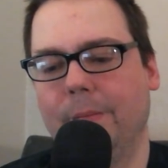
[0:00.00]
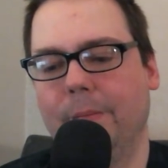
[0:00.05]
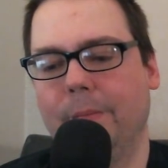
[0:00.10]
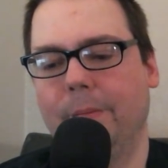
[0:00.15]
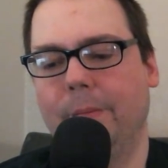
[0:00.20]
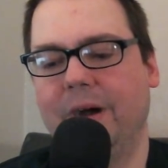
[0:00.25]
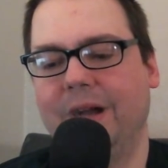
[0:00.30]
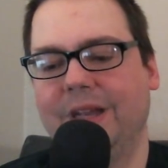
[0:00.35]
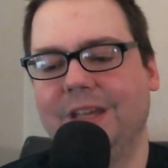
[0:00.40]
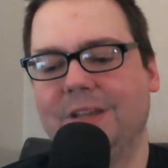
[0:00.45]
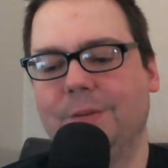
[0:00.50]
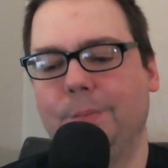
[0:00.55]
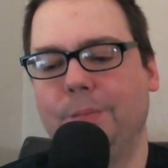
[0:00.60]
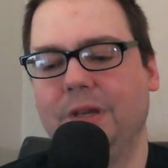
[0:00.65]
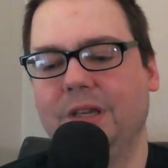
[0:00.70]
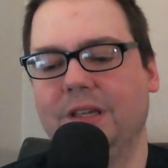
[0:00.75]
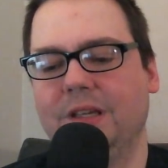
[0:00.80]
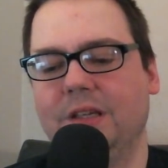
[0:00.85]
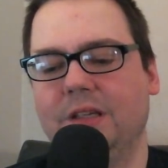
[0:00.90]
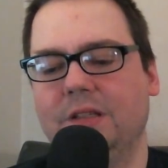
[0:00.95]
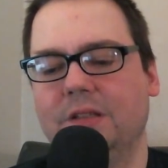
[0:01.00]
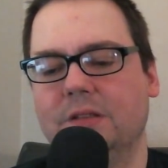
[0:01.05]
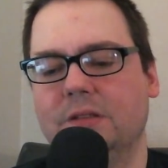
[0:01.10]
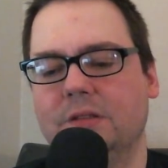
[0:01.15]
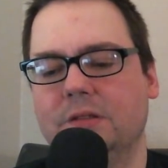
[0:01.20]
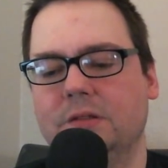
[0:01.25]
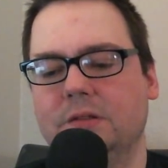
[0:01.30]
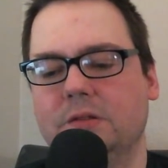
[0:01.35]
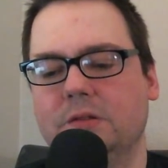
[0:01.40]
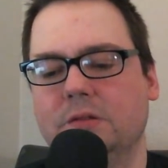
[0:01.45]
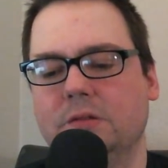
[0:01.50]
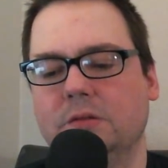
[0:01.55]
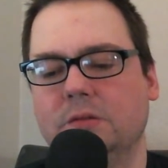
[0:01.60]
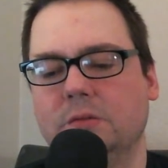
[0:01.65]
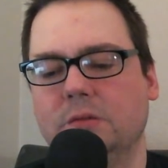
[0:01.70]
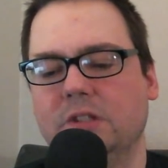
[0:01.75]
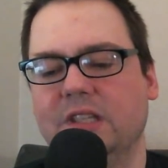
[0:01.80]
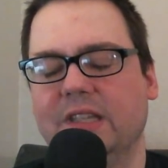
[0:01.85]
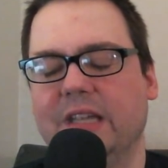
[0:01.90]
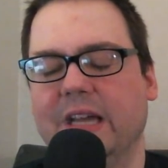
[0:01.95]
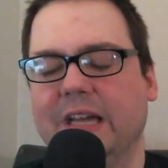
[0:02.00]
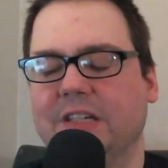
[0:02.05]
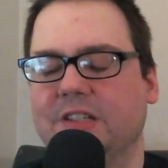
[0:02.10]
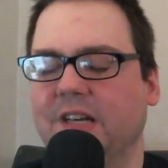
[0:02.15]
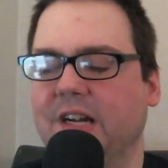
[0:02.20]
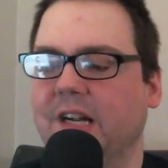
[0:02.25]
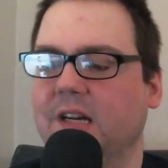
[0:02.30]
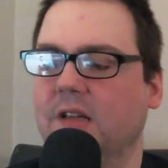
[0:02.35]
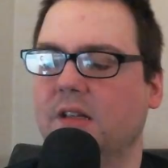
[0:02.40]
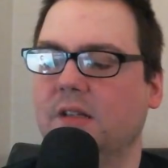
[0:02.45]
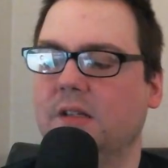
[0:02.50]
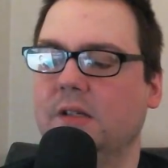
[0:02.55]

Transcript: Mike P did that track.